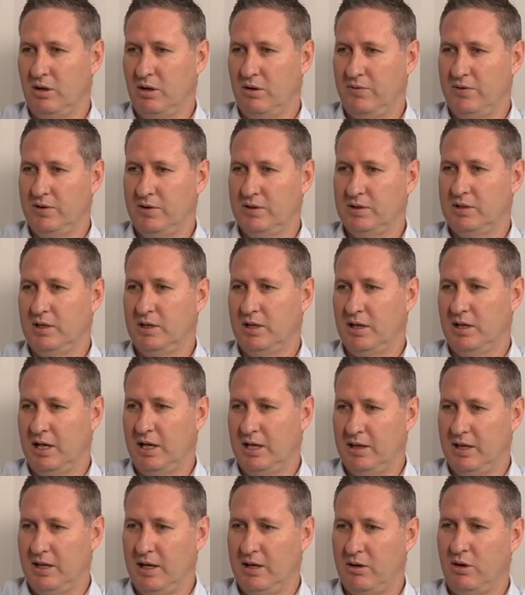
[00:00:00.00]
officer
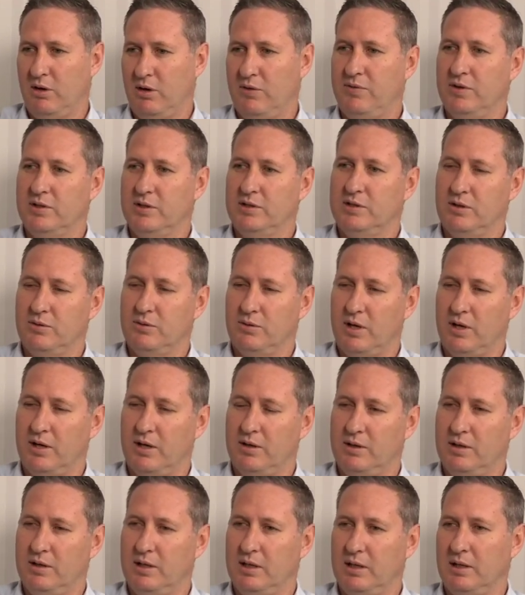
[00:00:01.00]
and that office
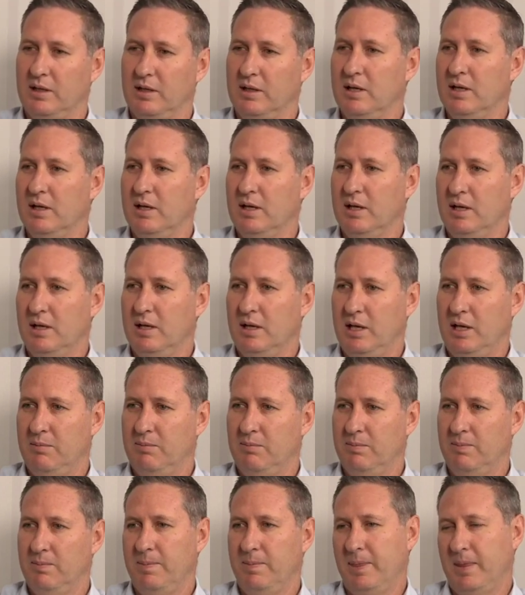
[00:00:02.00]
surrounding
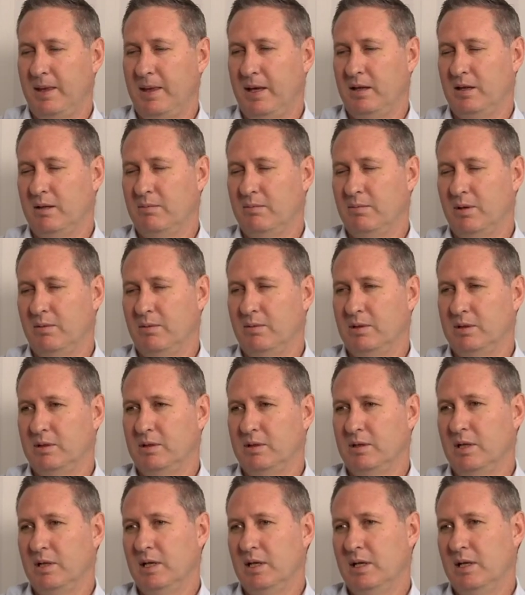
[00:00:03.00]
him at the moment